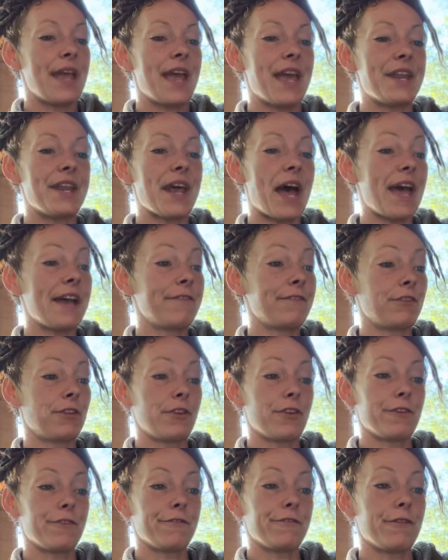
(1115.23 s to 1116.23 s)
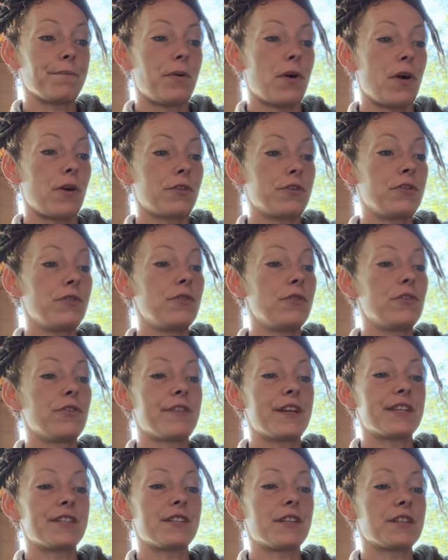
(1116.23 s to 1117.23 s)
And I have learned from Paul Kugler
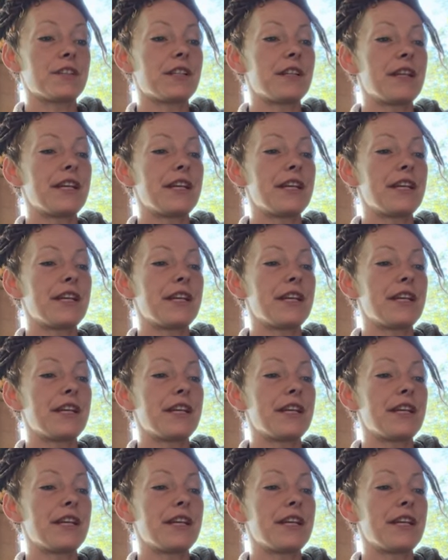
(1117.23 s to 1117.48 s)
that such